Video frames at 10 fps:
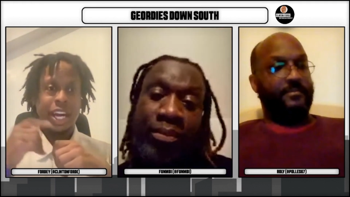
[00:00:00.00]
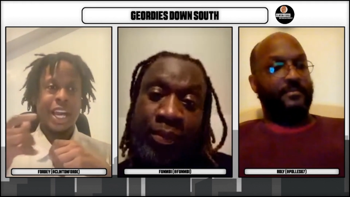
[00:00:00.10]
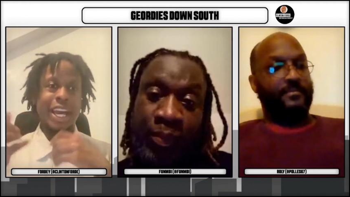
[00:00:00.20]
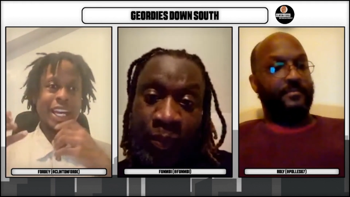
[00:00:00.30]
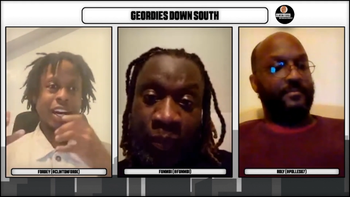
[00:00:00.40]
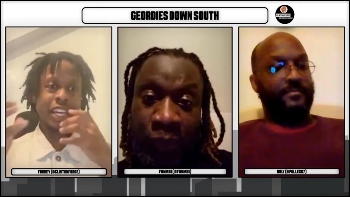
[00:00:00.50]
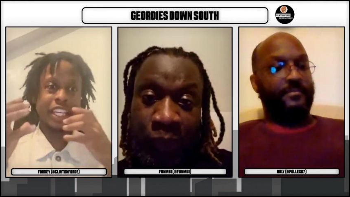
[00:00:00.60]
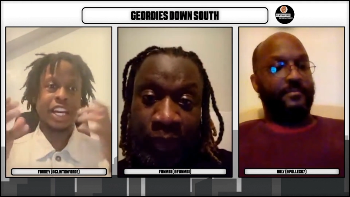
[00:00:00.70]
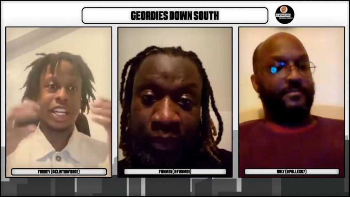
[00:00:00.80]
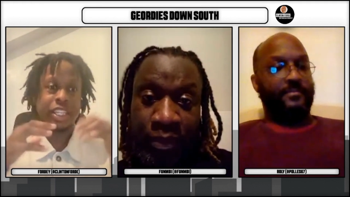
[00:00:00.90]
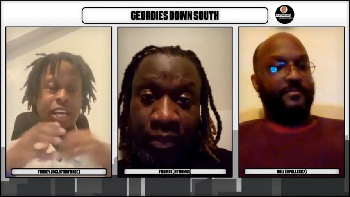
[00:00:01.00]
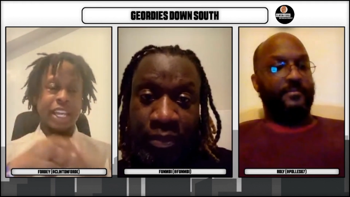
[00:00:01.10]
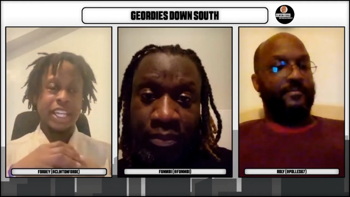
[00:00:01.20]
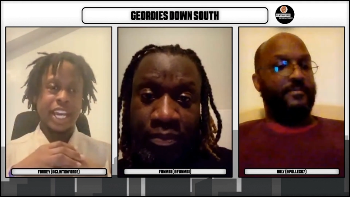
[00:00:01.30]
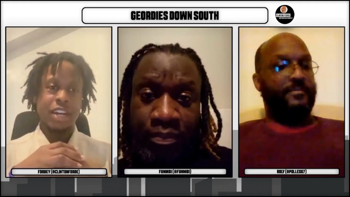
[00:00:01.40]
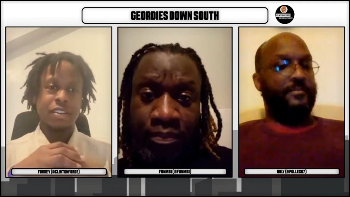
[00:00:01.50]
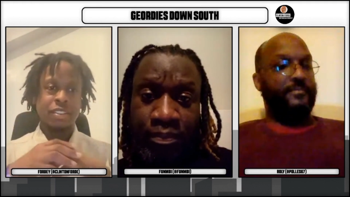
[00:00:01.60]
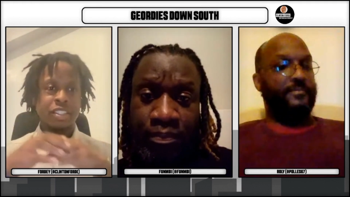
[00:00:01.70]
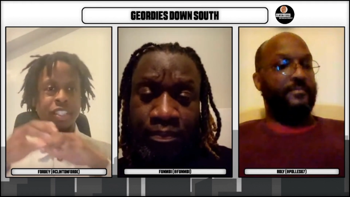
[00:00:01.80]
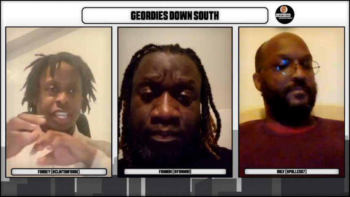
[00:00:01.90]
Speaker 1: i.e., under Eddie Howe.
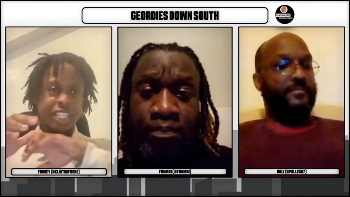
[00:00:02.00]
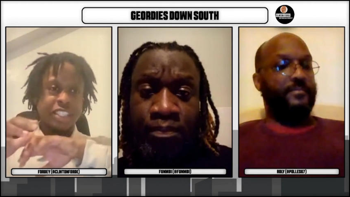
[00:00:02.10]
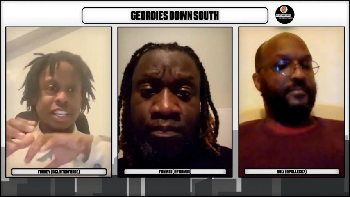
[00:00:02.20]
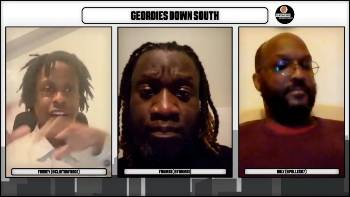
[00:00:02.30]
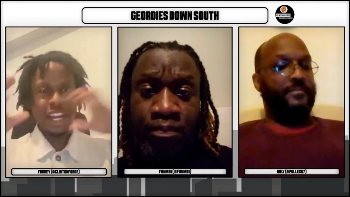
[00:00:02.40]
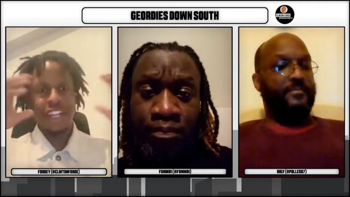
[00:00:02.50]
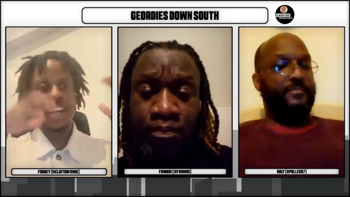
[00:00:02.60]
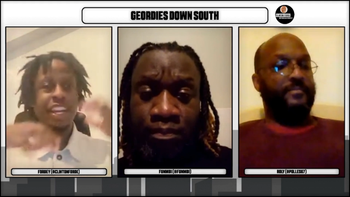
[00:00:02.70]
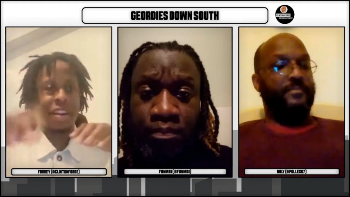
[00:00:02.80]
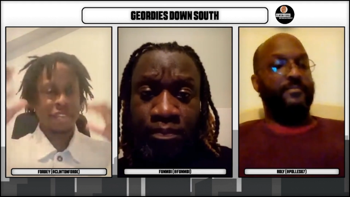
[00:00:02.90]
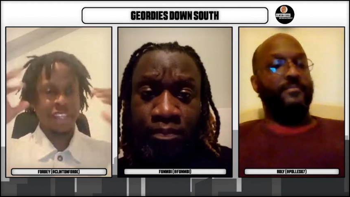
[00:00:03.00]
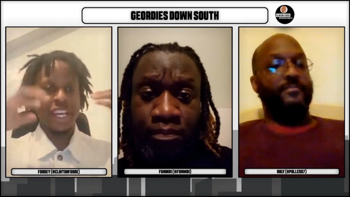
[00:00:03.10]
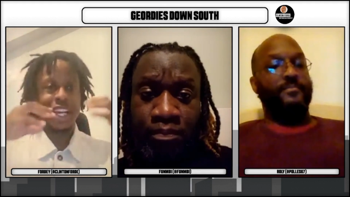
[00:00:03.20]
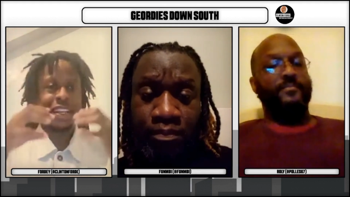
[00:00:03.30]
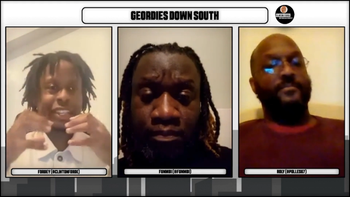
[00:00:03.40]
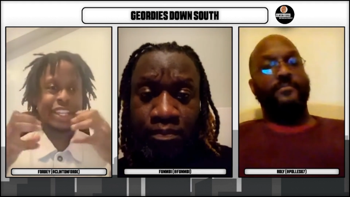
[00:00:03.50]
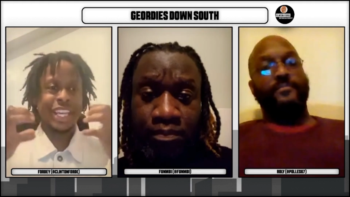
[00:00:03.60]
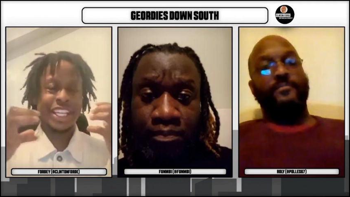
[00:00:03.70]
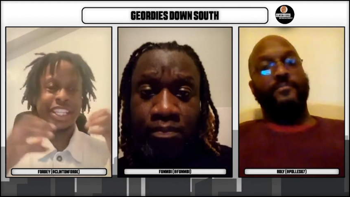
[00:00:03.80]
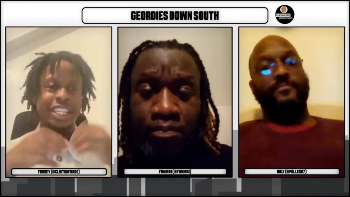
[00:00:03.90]
He's unlearning everything that, that
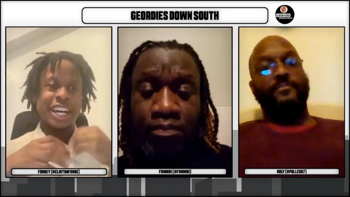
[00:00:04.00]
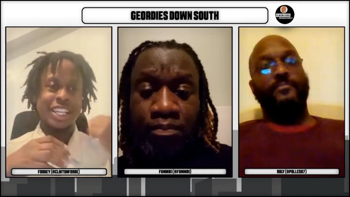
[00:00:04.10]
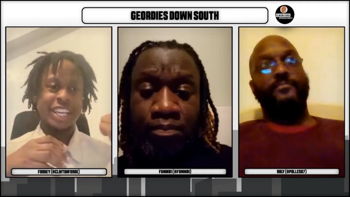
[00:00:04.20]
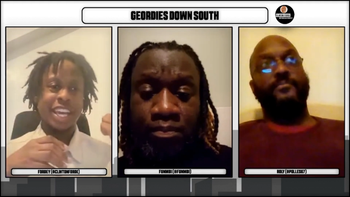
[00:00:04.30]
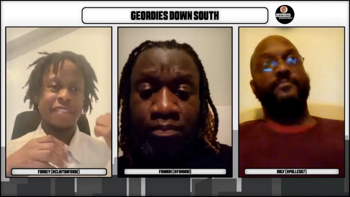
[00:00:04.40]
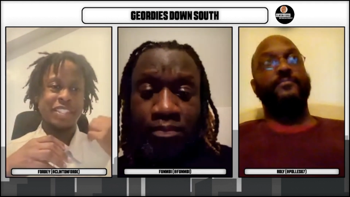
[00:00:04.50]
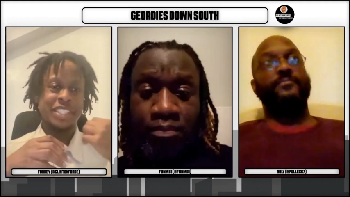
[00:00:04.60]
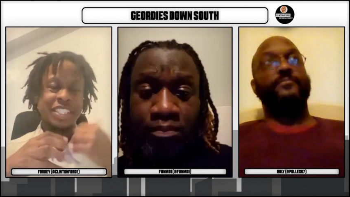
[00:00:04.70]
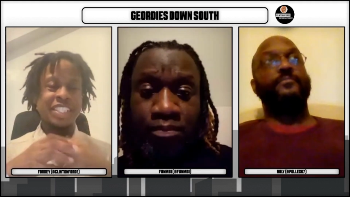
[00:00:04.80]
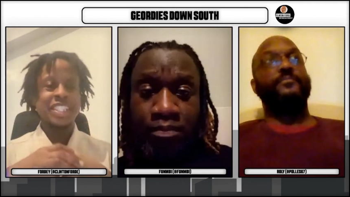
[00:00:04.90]
he did under Everton.